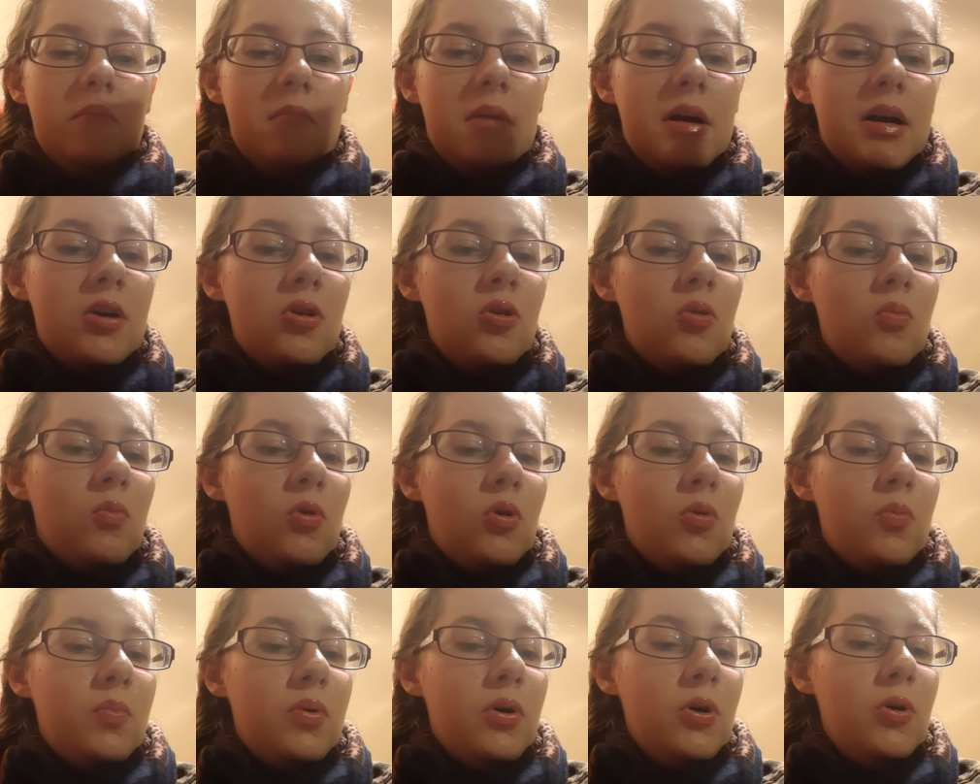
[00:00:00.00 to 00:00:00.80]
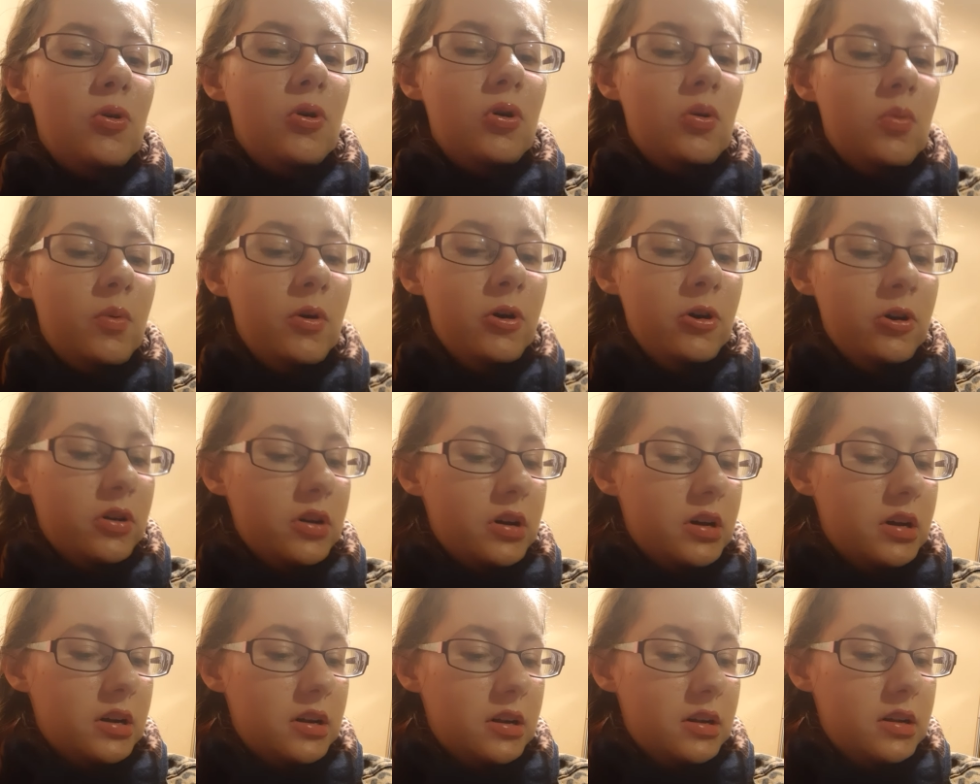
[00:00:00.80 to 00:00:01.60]
Michael Morpurgo book,
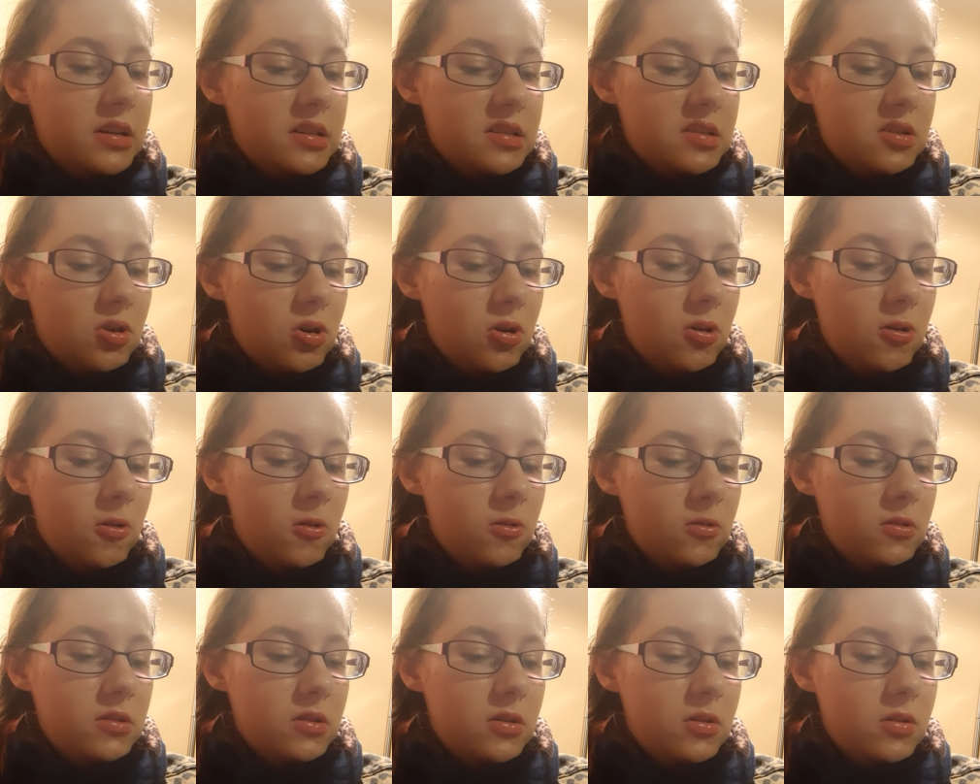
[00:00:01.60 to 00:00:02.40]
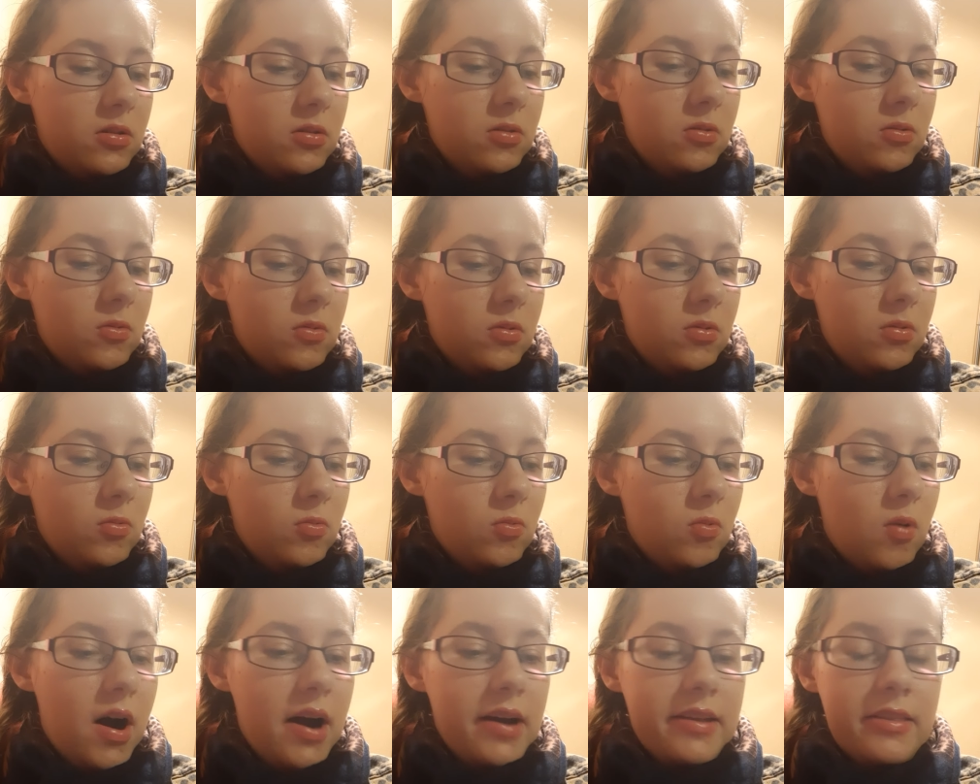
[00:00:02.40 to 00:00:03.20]
and it's called
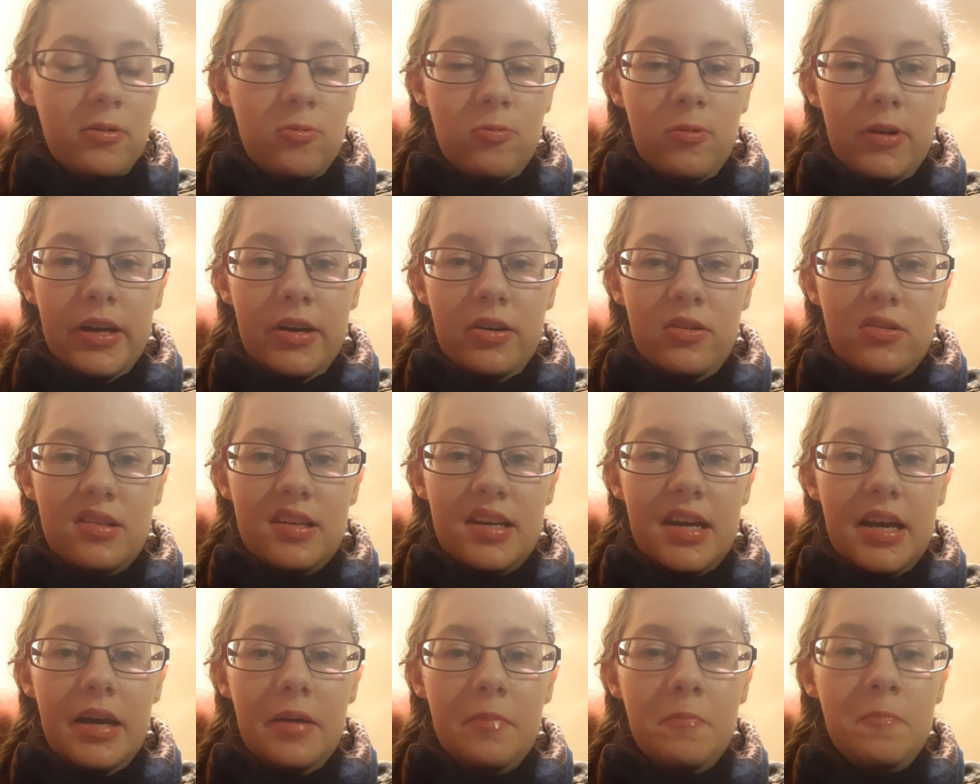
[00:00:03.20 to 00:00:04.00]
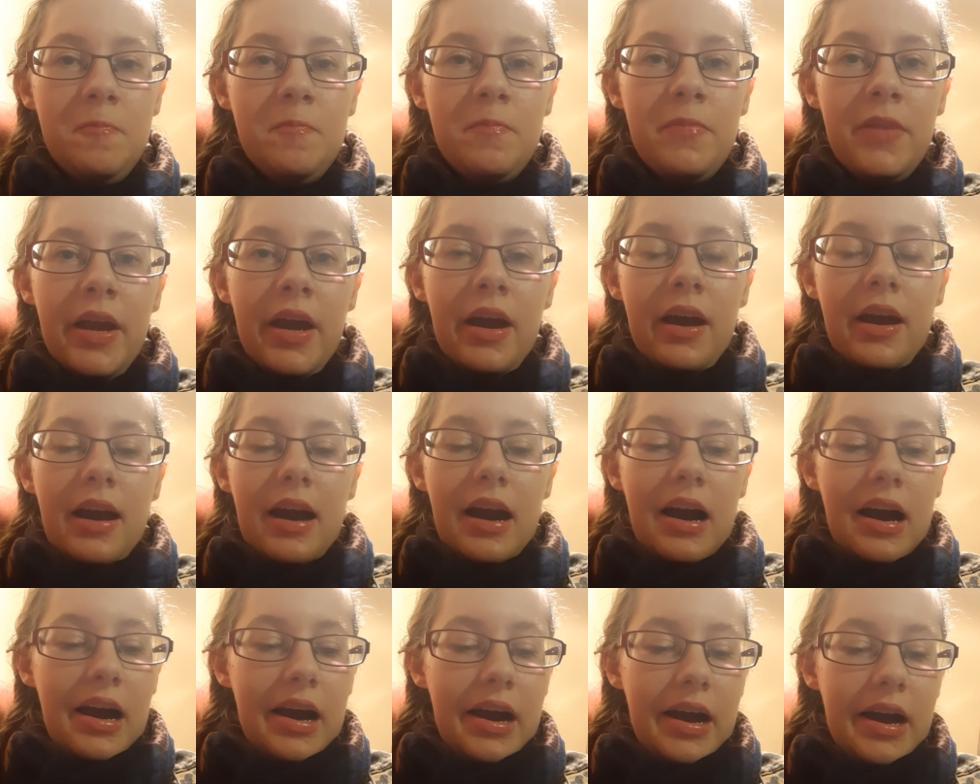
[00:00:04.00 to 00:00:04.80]
Why the Wheels Came.
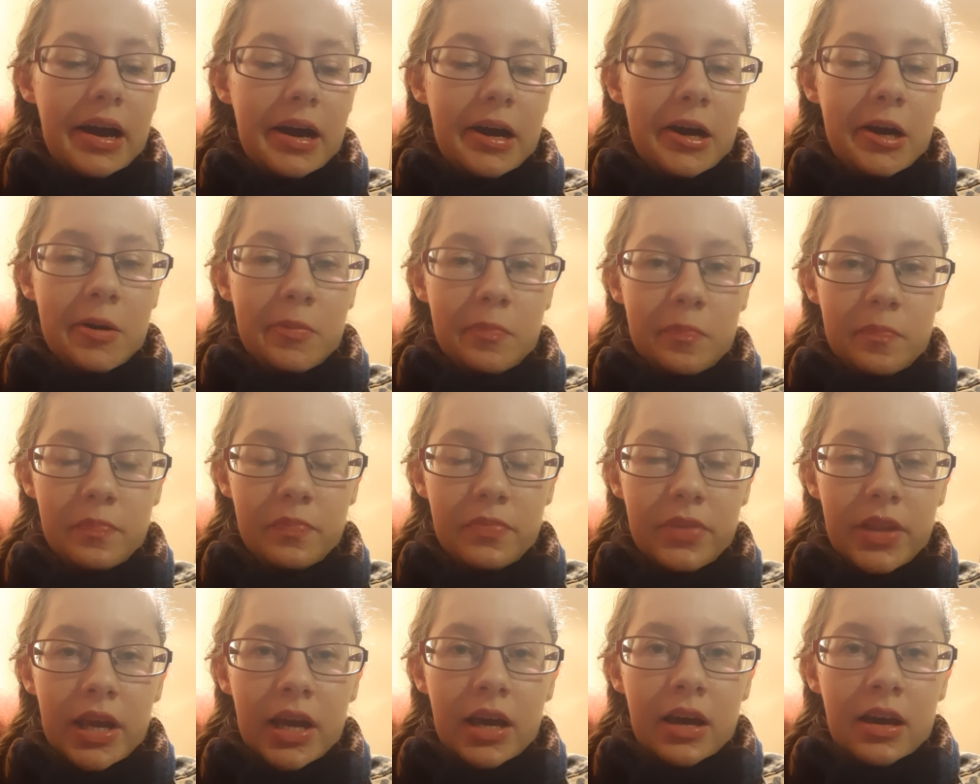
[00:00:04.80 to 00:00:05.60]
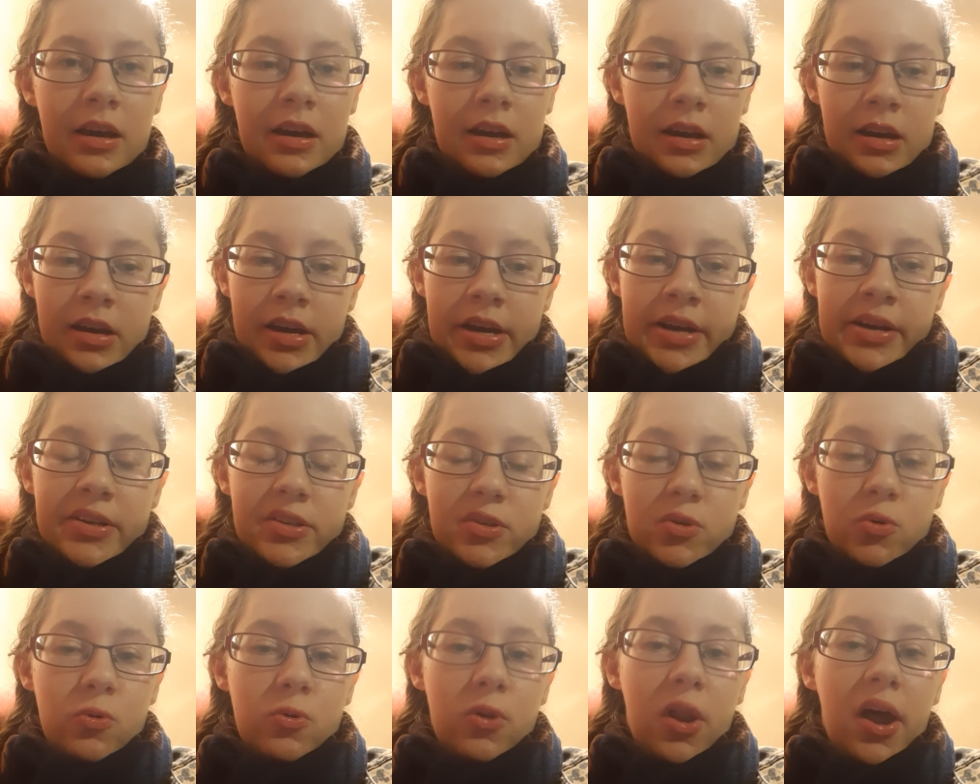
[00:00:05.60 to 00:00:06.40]
So
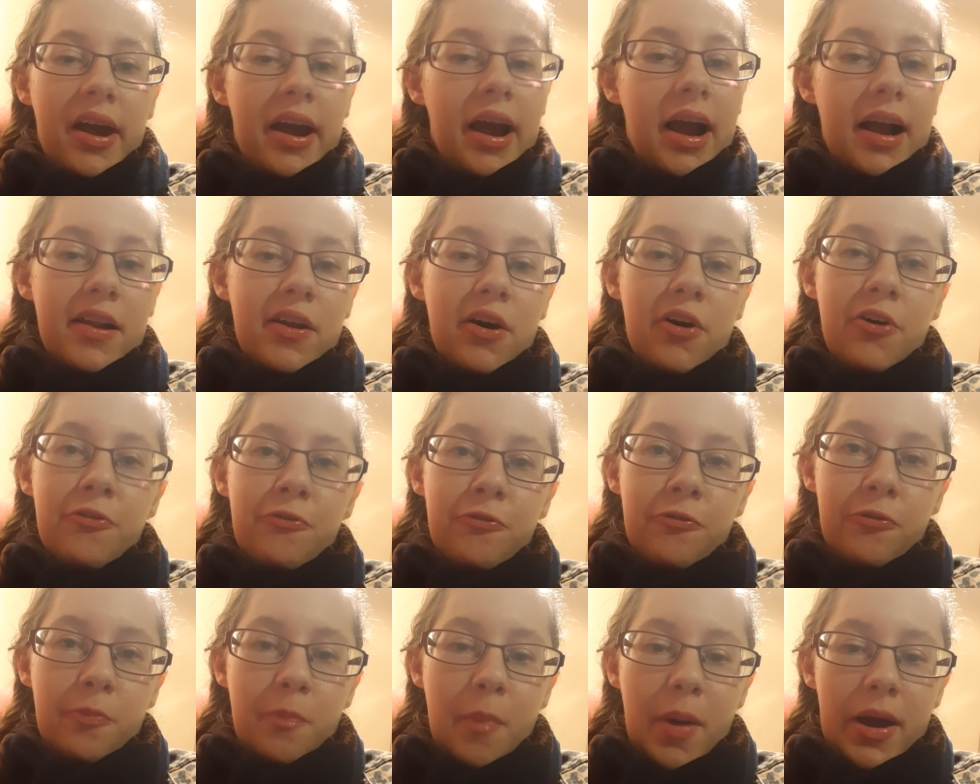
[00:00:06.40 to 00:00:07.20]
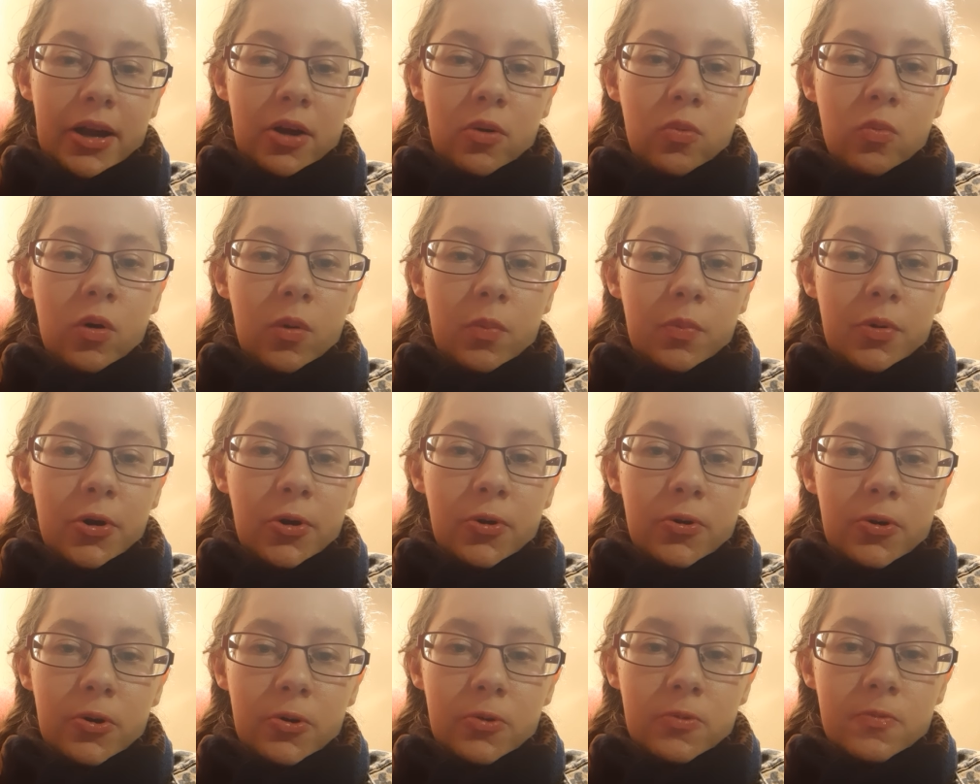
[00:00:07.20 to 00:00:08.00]
like, I love Michael
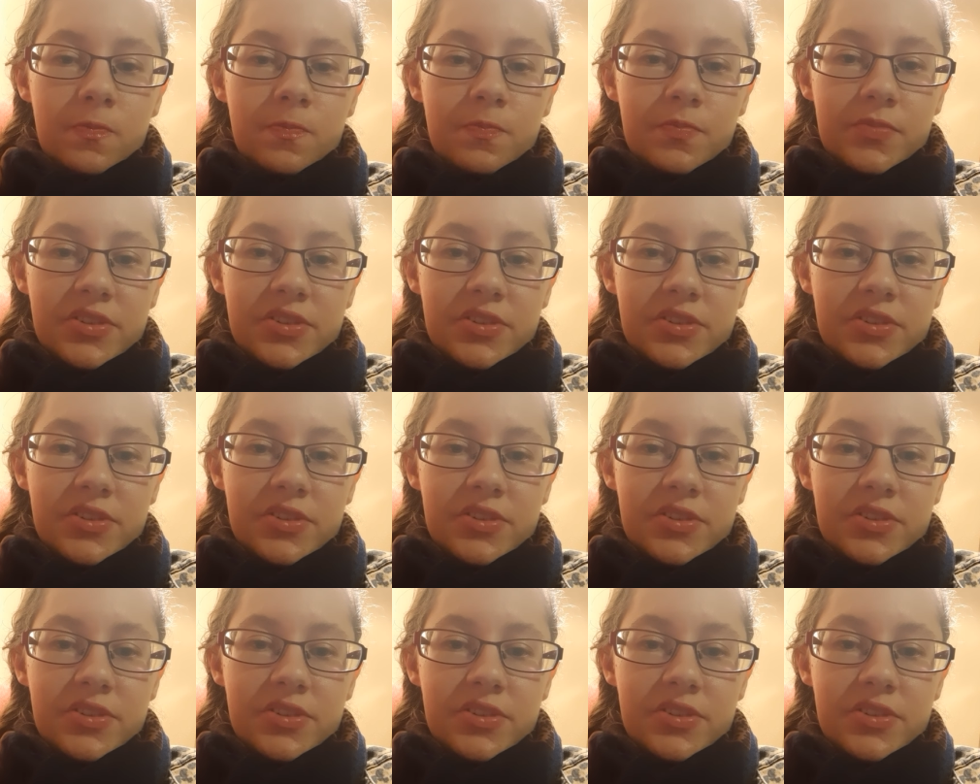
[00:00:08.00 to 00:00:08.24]
Morpurgo.